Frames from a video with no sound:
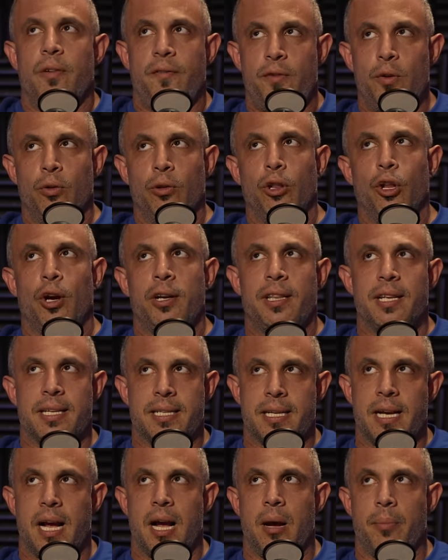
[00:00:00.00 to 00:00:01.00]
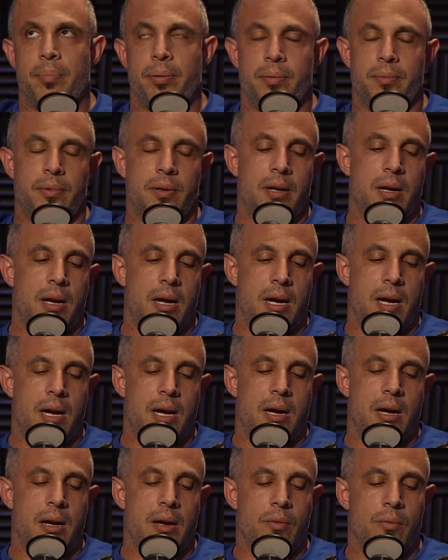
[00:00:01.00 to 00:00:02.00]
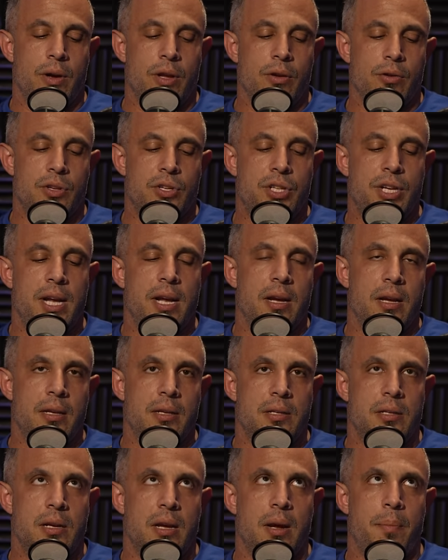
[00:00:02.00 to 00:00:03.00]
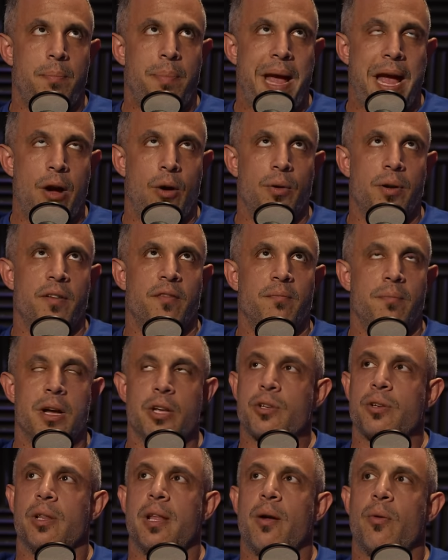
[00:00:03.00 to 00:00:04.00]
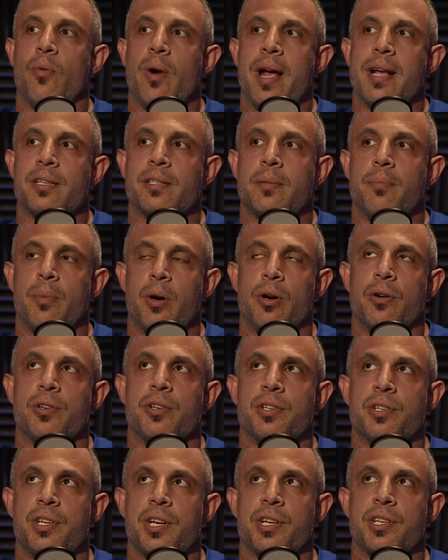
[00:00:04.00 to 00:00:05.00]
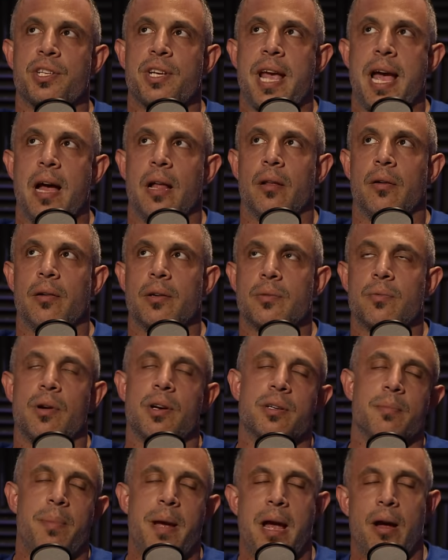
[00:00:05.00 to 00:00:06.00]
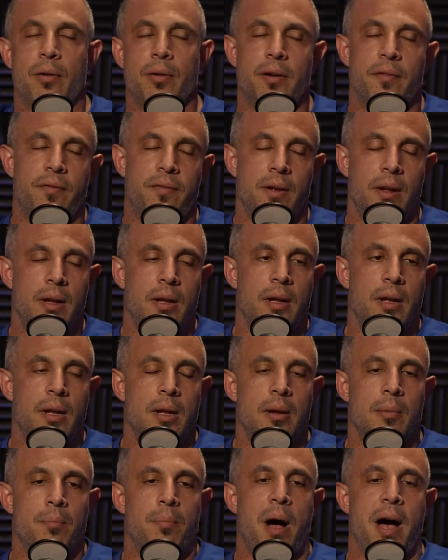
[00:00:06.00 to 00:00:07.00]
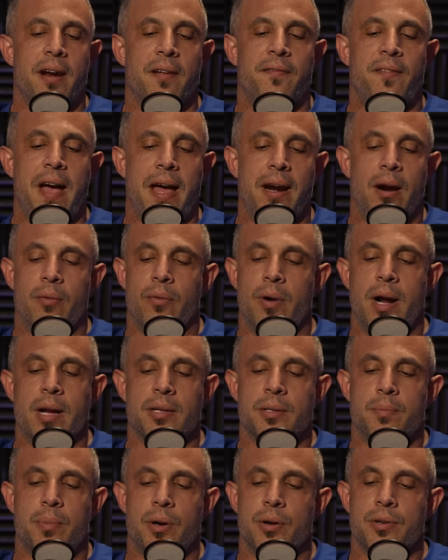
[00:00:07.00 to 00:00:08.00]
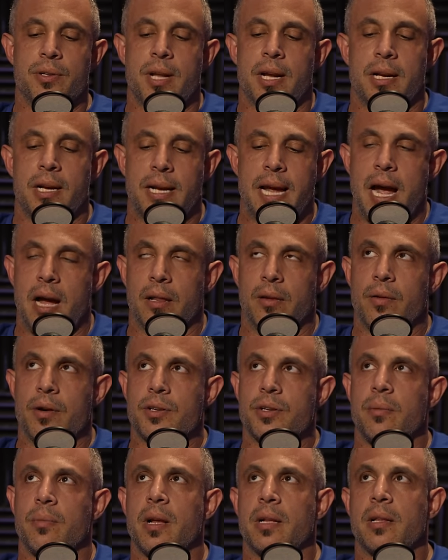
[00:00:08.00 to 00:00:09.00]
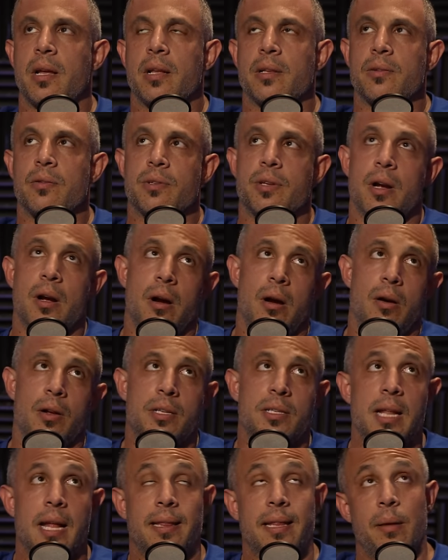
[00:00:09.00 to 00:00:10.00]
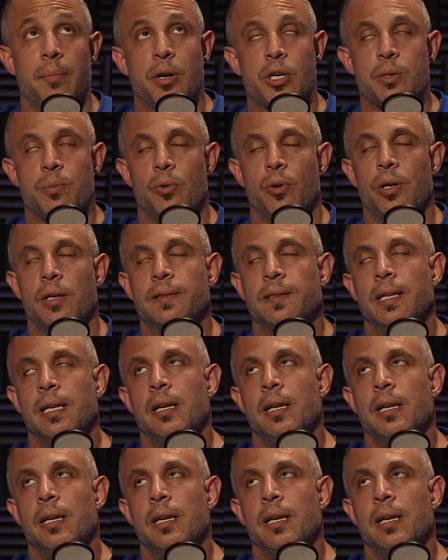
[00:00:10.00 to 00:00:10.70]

if you look this up, uh, what you'll see is a pound of muscle at rest burns six calories, whereas a pound of body fat at rest burns like a calorie or something like that. So it's like, oh, it's not that much more.